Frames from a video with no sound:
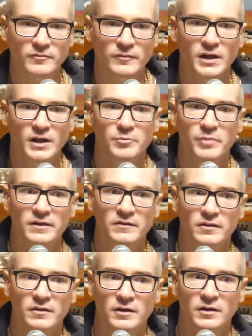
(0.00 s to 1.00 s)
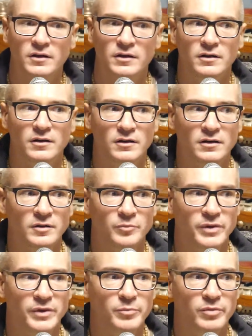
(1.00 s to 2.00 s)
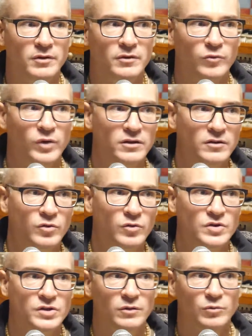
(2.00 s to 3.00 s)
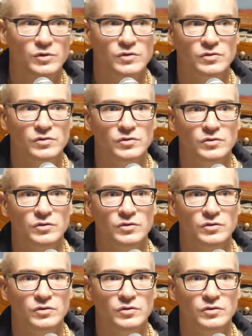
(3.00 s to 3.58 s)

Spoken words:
But people, when Krishna was